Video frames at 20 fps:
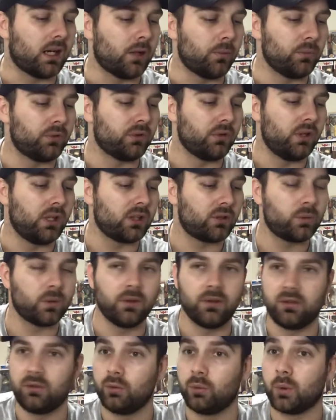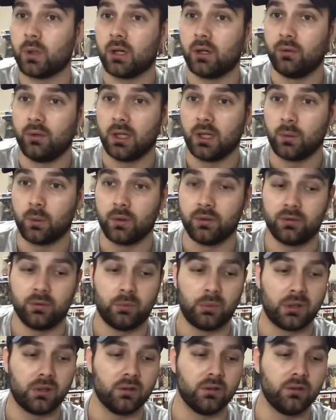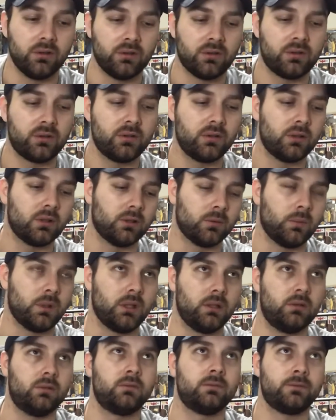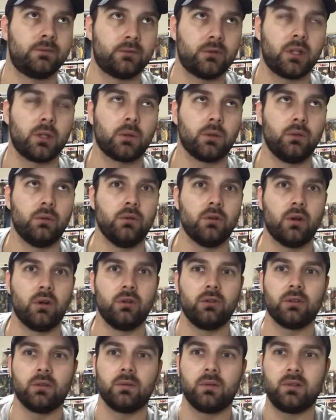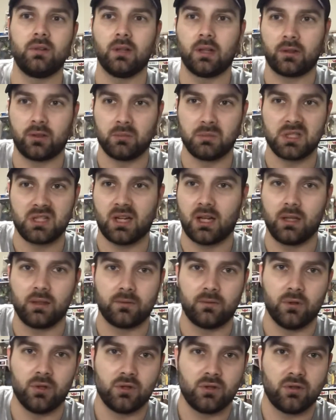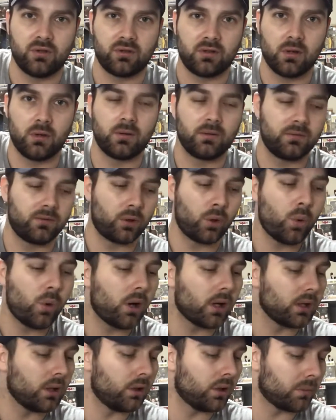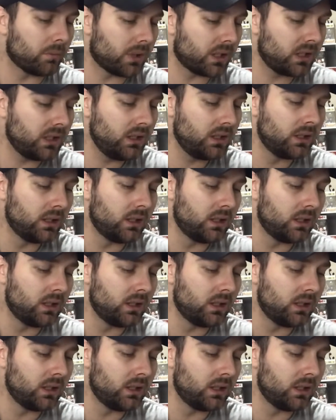So next one, this was one I really wanted because, I mean, for anyone who knows, obviously like the metallic version is going for quite a lot of money.